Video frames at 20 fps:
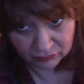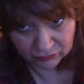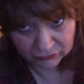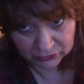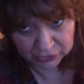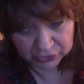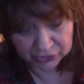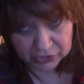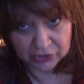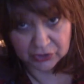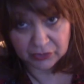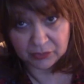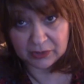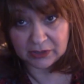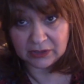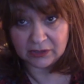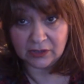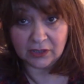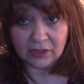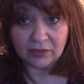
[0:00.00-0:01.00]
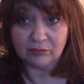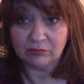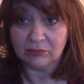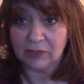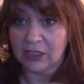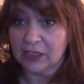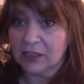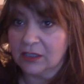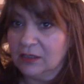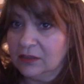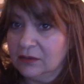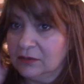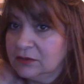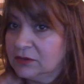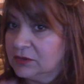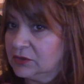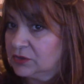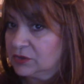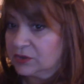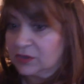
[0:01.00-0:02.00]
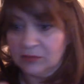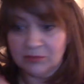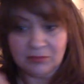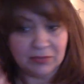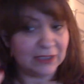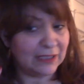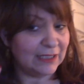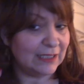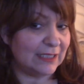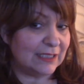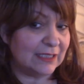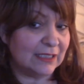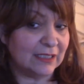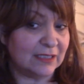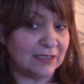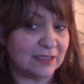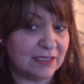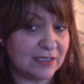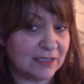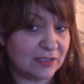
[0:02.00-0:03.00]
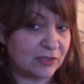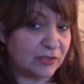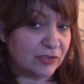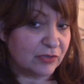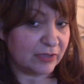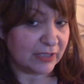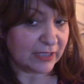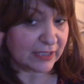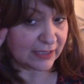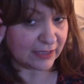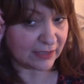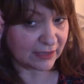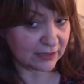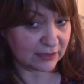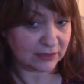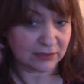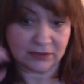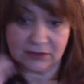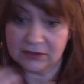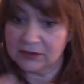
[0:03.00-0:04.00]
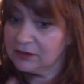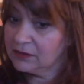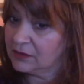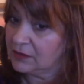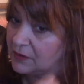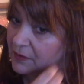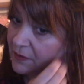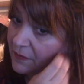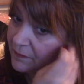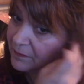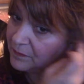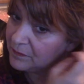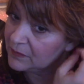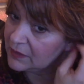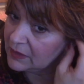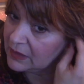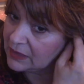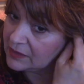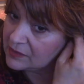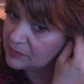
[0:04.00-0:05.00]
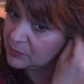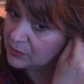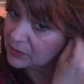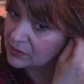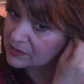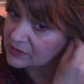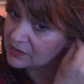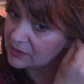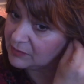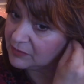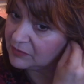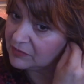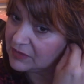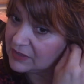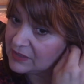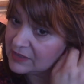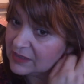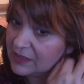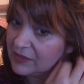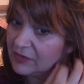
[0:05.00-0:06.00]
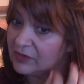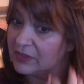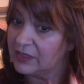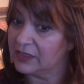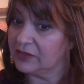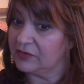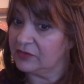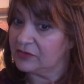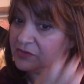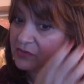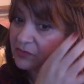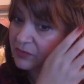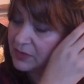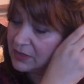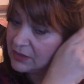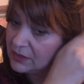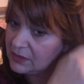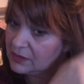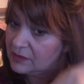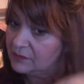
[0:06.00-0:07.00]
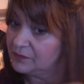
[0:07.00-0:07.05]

You know, and um, I can't completely disagree. Let's pull some of this out here as well.